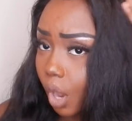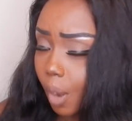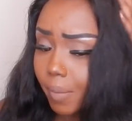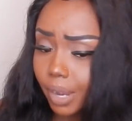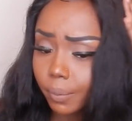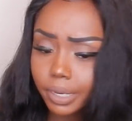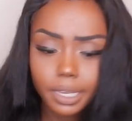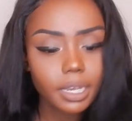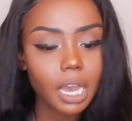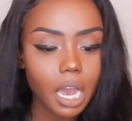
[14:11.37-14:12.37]
on my
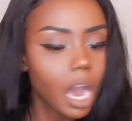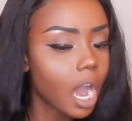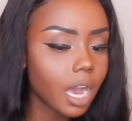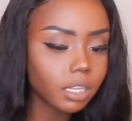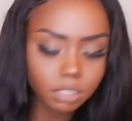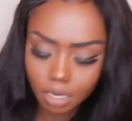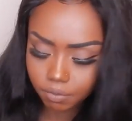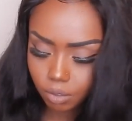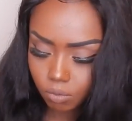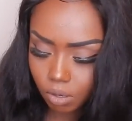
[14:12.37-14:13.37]
wig, I
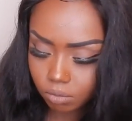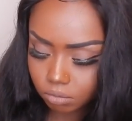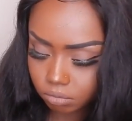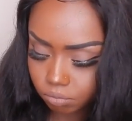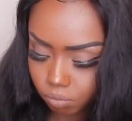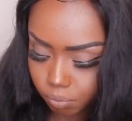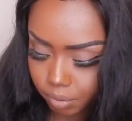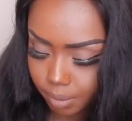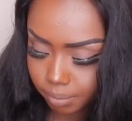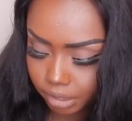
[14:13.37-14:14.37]
definitely won't
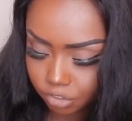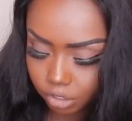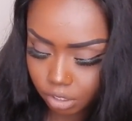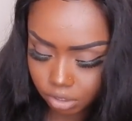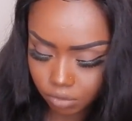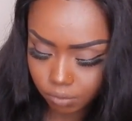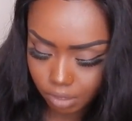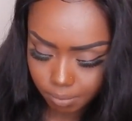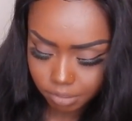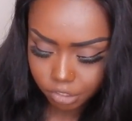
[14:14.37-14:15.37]
be bleaching knots anymore.
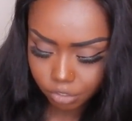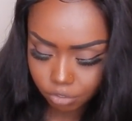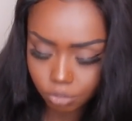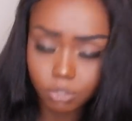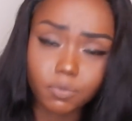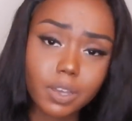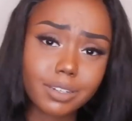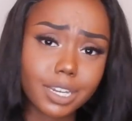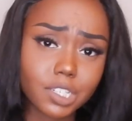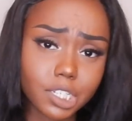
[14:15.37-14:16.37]
I'm gonna just use
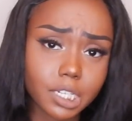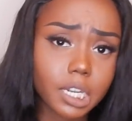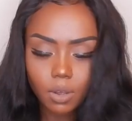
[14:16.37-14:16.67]
foundation.